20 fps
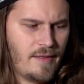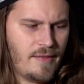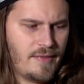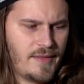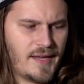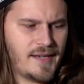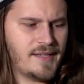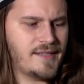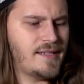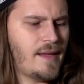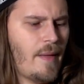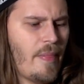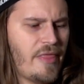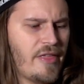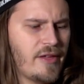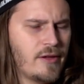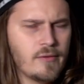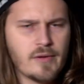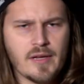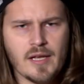that is
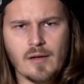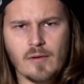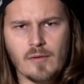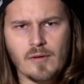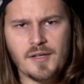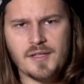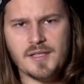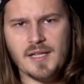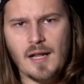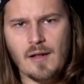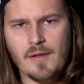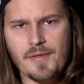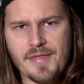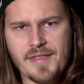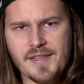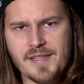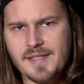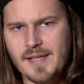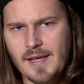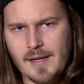something you can only tell on the
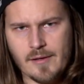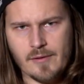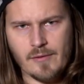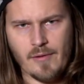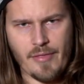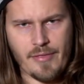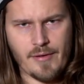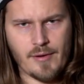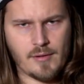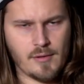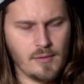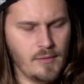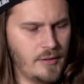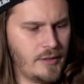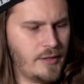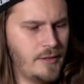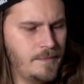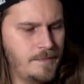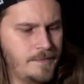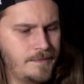second or third
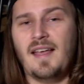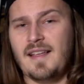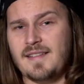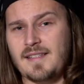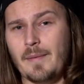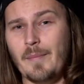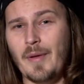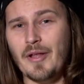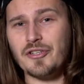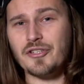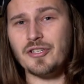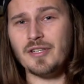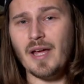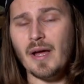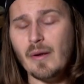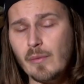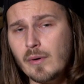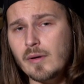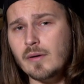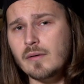look. As I mentioned, I
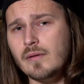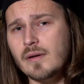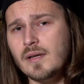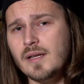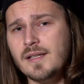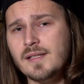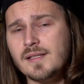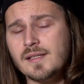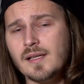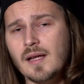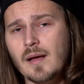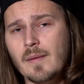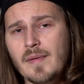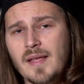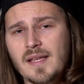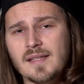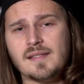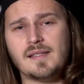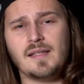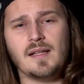will release some
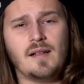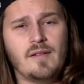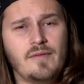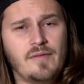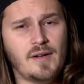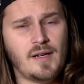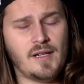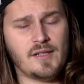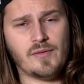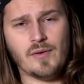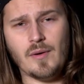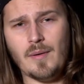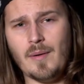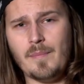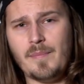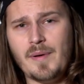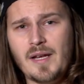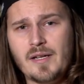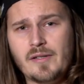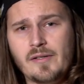STL files for my
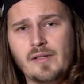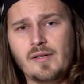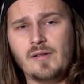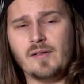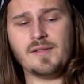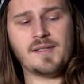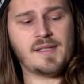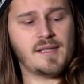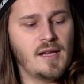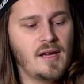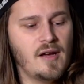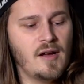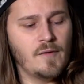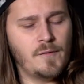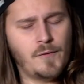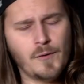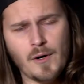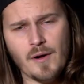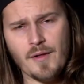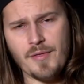Patreons
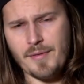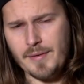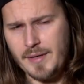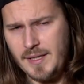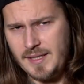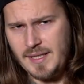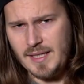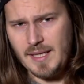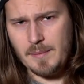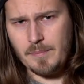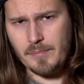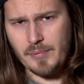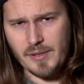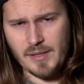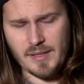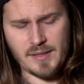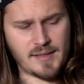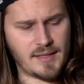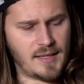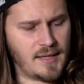for 3D
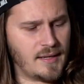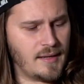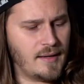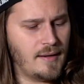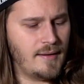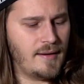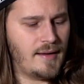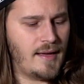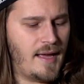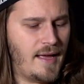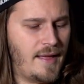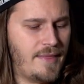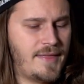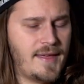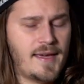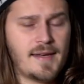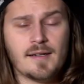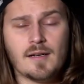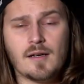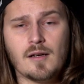printing, and
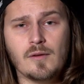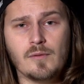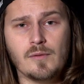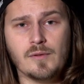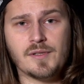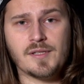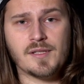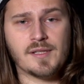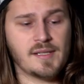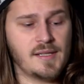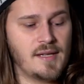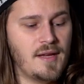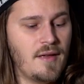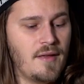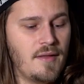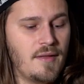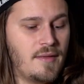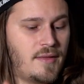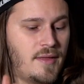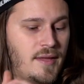that includes
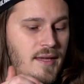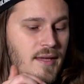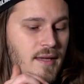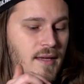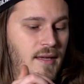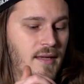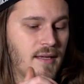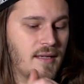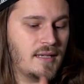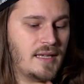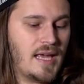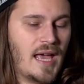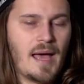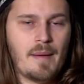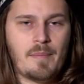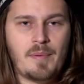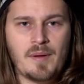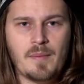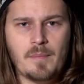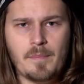the
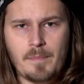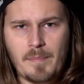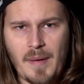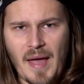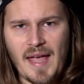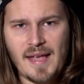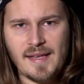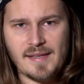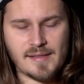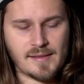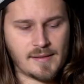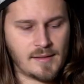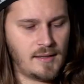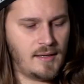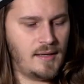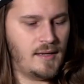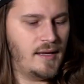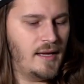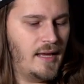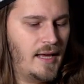cap base.
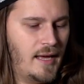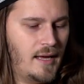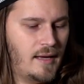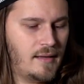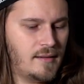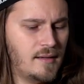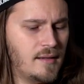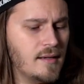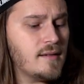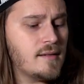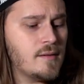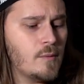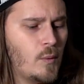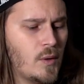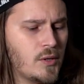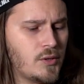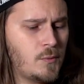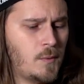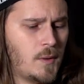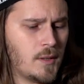And it is a
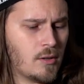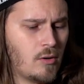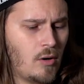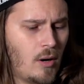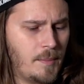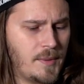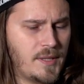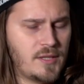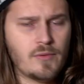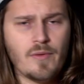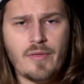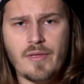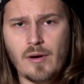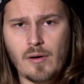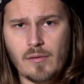1:1 copy to the